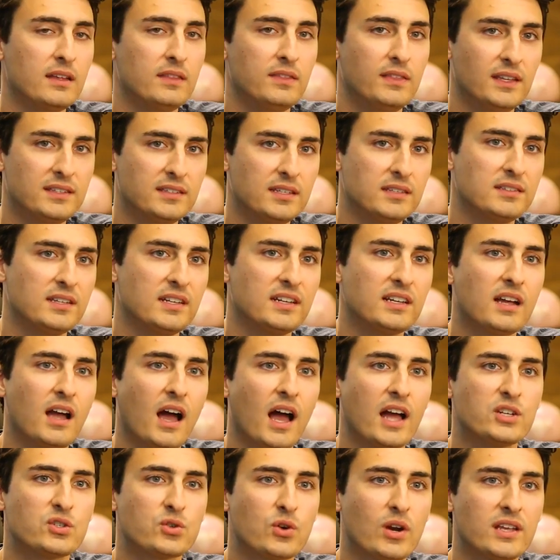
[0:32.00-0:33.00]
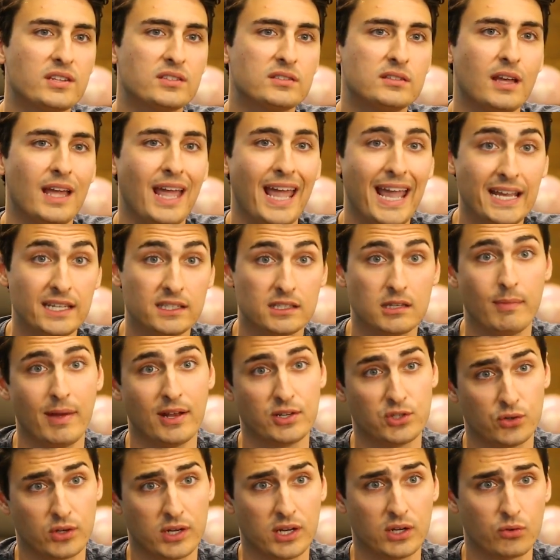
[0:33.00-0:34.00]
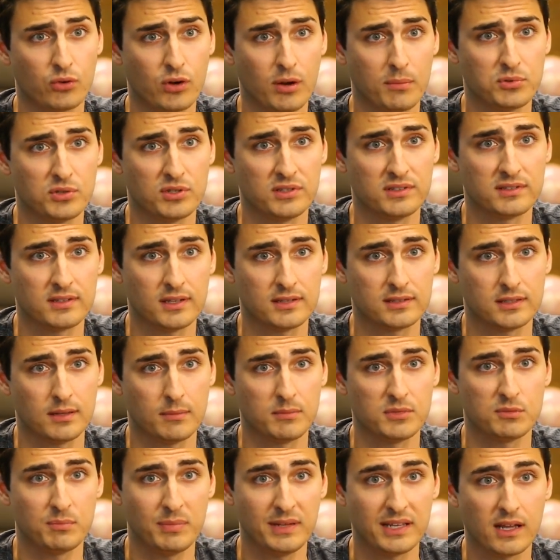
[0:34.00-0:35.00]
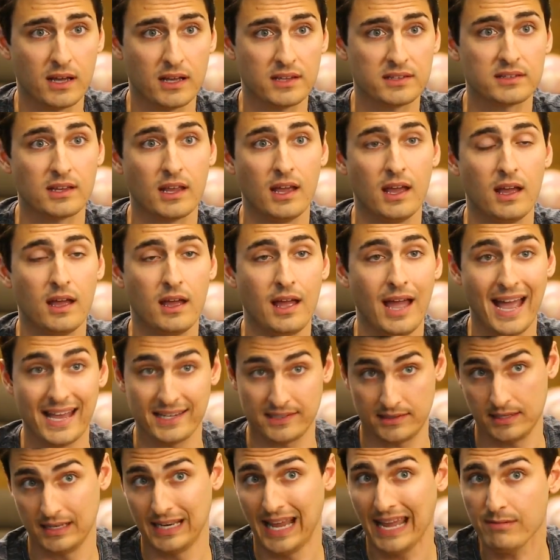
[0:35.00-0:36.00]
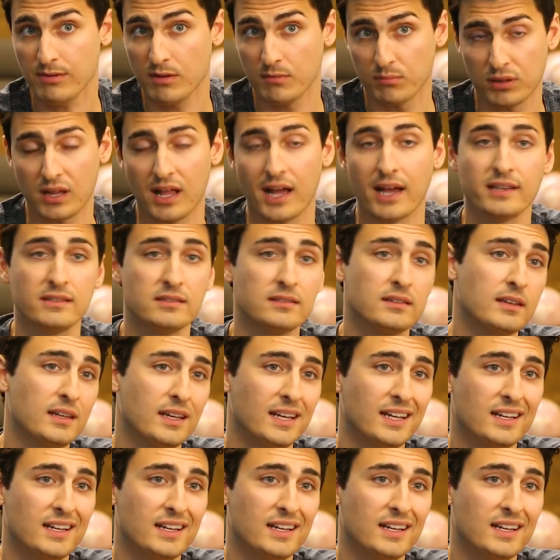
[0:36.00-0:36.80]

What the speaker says: This is in contrast to asymmetric encryption systems because, as the name implies,